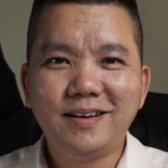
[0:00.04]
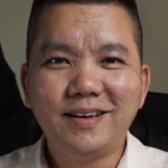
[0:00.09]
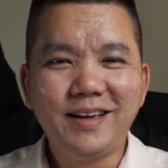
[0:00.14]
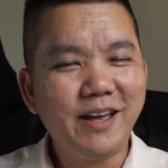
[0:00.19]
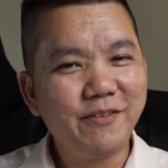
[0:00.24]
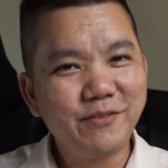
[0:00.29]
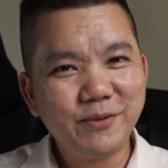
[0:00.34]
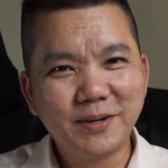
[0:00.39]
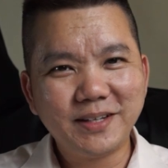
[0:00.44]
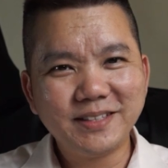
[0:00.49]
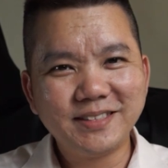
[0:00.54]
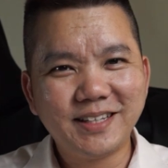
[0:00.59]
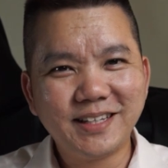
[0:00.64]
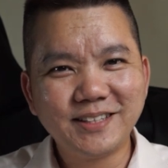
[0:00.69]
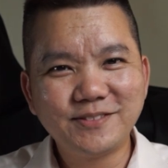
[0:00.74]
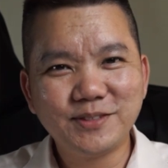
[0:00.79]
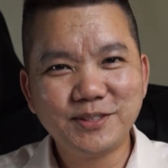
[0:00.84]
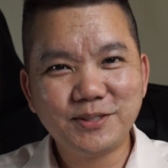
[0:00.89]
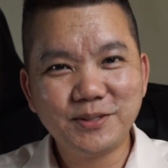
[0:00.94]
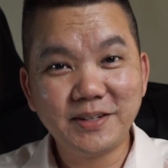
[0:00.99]
Hey everyone,
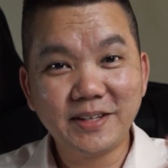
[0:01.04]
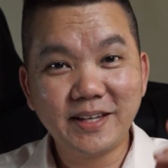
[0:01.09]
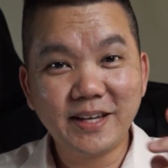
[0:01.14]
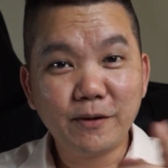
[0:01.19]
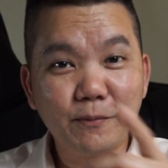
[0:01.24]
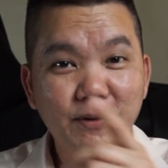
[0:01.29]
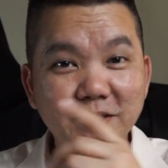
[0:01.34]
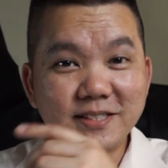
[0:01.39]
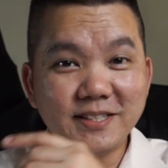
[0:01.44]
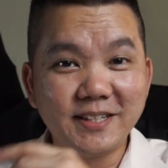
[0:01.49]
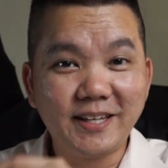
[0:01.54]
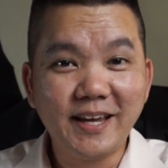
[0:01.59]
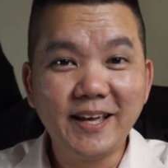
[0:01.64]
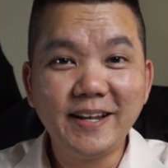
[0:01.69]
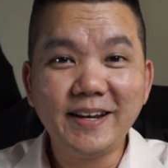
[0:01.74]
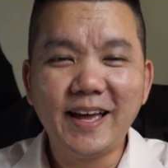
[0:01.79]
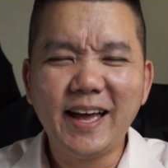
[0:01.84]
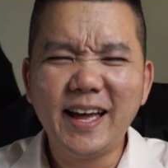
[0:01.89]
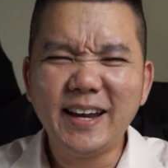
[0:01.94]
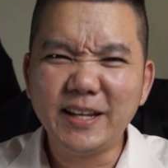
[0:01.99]
thanks for tuning in once
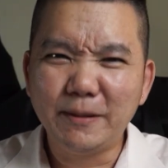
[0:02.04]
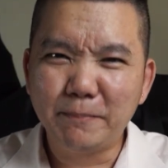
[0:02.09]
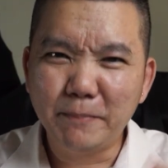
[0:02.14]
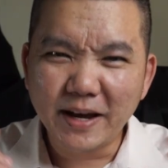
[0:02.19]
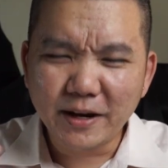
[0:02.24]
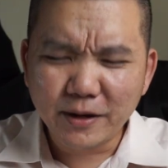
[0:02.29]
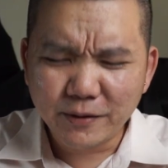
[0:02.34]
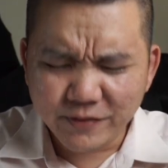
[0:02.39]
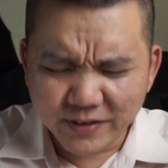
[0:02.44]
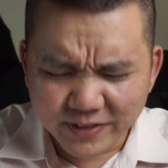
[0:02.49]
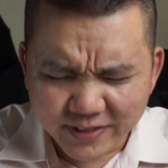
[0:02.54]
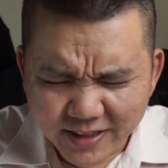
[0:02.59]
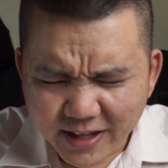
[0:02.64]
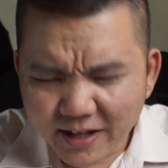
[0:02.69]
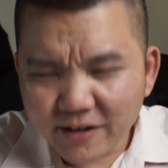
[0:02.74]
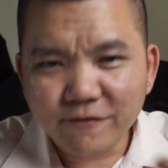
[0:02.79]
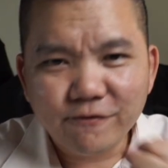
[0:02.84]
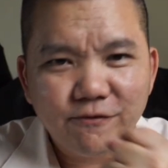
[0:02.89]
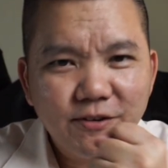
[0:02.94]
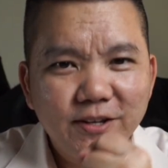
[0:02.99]
again. Andy back with
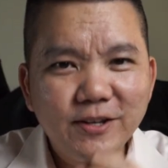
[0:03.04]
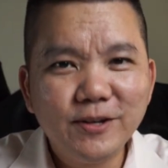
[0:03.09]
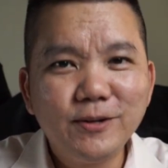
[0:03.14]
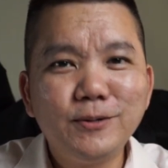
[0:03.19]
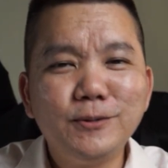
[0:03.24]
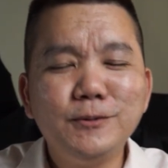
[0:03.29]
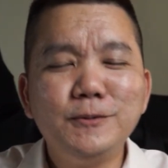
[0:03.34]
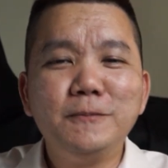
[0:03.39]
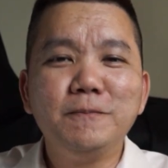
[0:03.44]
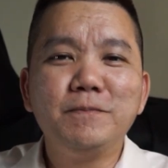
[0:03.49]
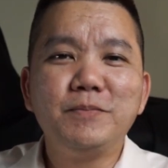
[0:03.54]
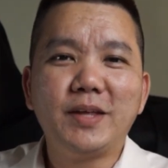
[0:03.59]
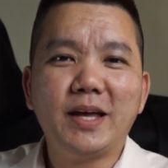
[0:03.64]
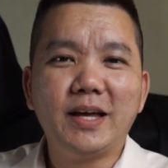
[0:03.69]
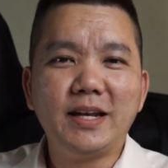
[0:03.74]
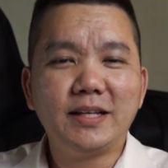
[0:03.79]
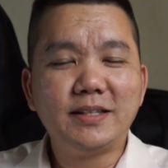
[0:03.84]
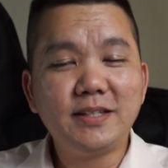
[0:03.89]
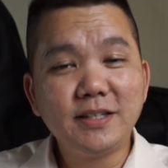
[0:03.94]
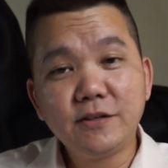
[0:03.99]
another video,
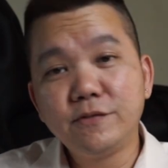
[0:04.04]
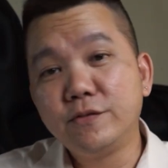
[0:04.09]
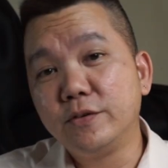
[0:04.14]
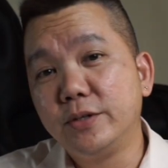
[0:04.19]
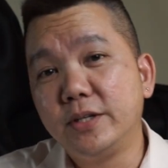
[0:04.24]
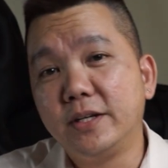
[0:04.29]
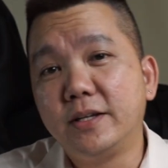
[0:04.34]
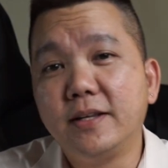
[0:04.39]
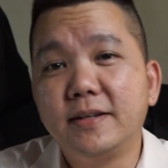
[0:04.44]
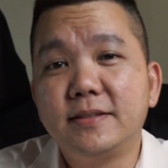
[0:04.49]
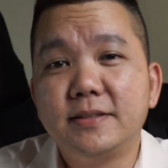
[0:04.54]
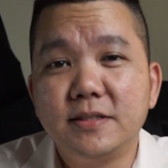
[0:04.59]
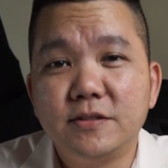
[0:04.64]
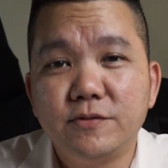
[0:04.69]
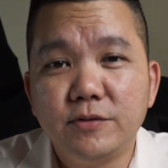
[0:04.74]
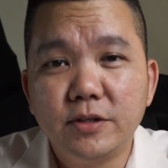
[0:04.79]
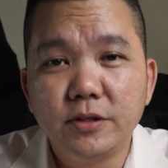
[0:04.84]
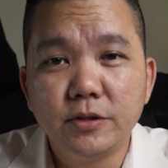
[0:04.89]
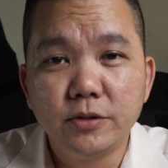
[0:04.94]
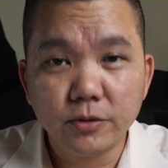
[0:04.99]
and I think if you already clicked
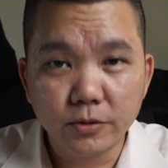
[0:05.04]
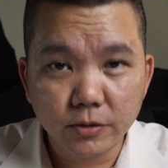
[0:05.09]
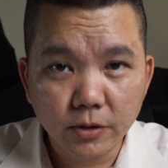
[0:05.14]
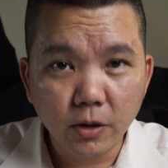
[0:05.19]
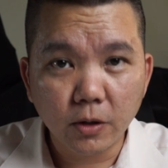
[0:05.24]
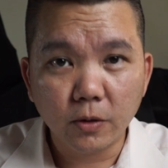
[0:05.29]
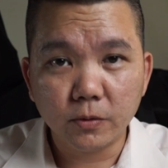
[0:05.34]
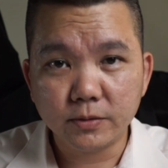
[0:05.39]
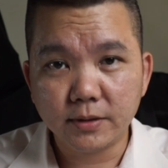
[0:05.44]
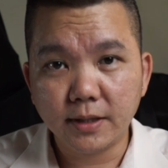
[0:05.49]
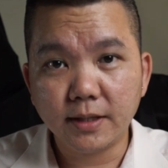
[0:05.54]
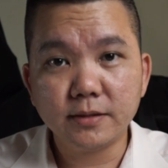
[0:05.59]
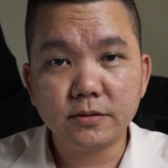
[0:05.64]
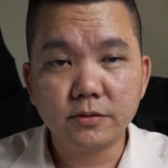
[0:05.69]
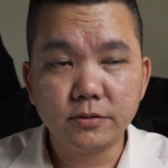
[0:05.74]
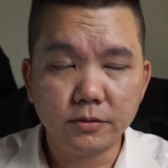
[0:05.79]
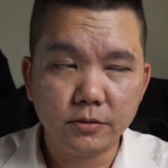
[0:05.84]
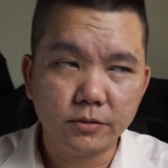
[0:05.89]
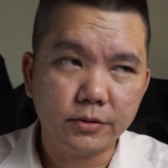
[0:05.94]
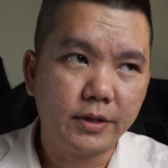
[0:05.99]
this video, you know that
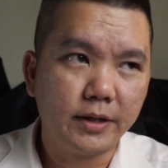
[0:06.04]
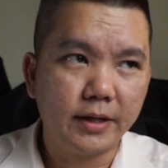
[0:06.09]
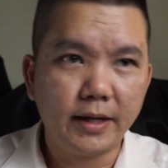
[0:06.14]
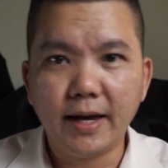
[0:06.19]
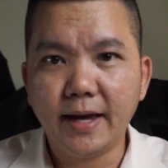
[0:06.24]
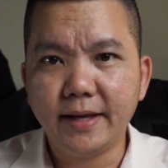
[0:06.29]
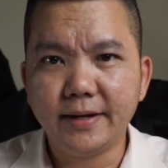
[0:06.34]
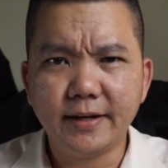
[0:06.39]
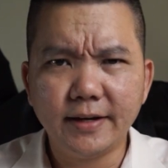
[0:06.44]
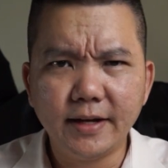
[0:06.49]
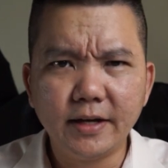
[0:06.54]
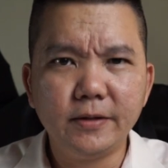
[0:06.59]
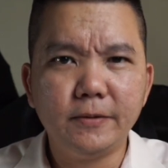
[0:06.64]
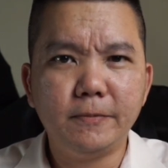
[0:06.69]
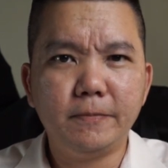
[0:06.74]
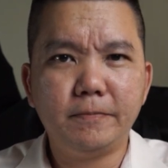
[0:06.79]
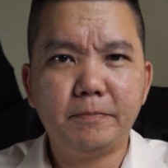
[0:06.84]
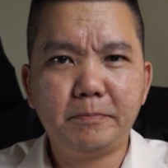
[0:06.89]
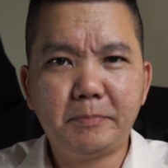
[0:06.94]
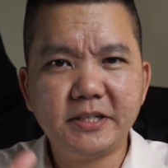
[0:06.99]
you're looking at
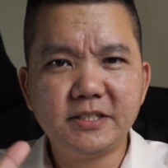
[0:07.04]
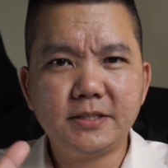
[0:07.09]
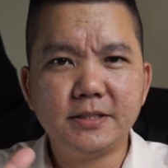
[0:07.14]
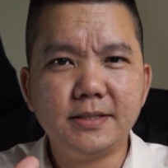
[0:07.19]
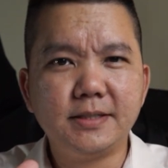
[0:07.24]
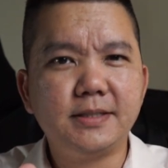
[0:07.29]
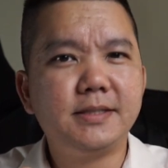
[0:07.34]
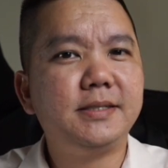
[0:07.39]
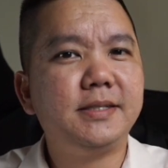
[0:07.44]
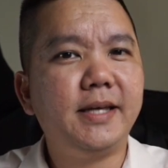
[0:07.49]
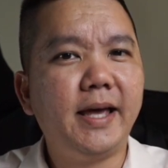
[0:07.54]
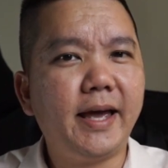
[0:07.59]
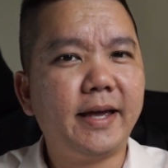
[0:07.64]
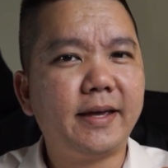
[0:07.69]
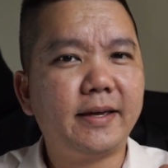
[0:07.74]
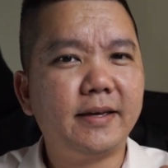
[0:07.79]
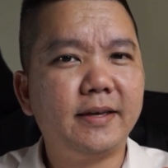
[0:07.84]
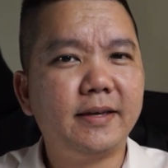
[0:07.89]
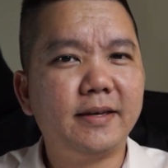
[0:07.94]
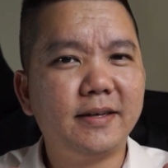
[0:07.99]
another budget
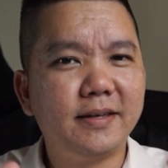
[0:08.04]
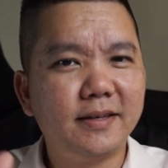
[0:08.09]
tech